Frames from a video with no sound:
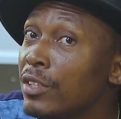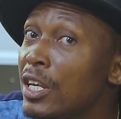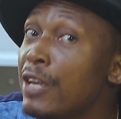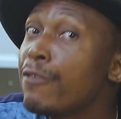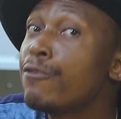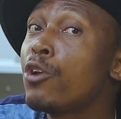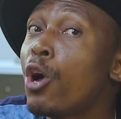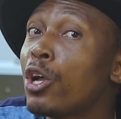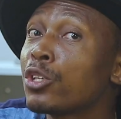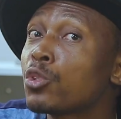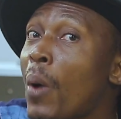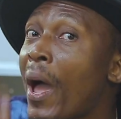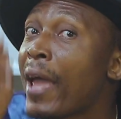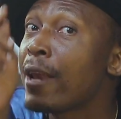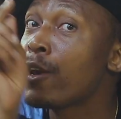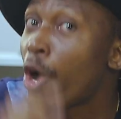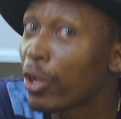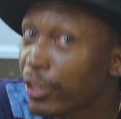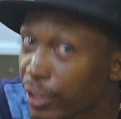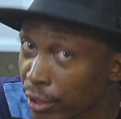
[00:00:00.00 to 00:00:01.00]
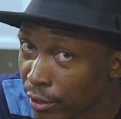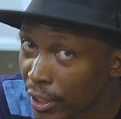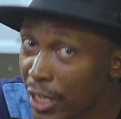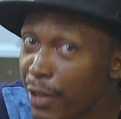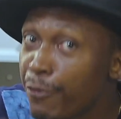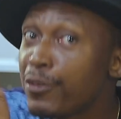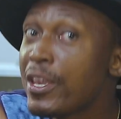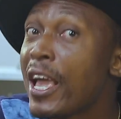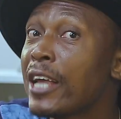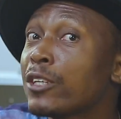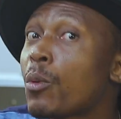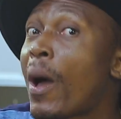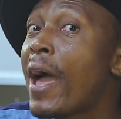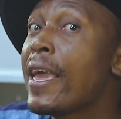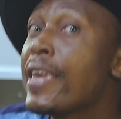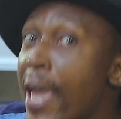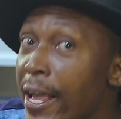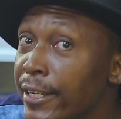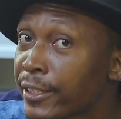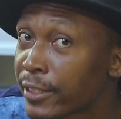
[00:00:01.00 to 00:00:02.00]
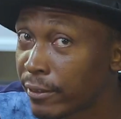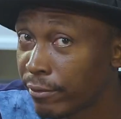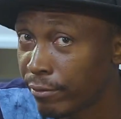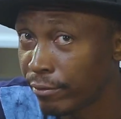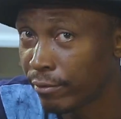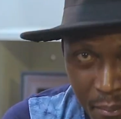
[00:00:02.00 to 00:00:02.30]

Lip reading: If not, why not? If yes, why yes?